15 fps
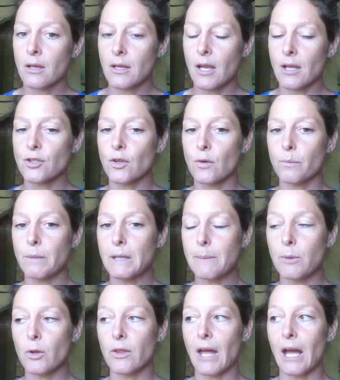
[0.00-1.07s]
Yeah, so
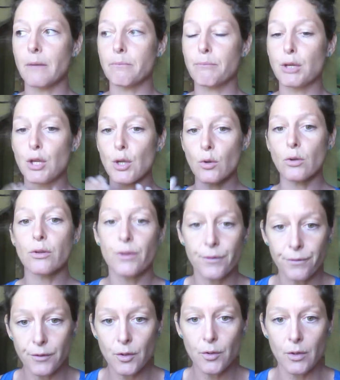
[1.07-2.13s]
people that puke the
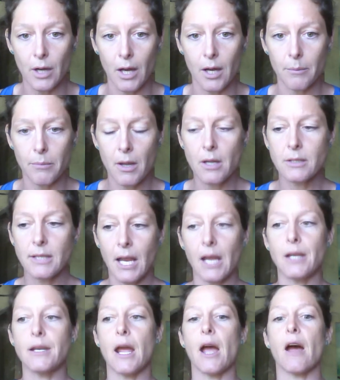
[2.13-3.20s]
food up
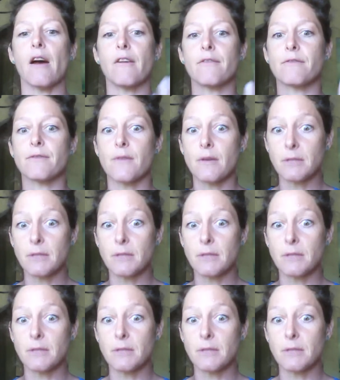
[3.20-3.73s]
tend to have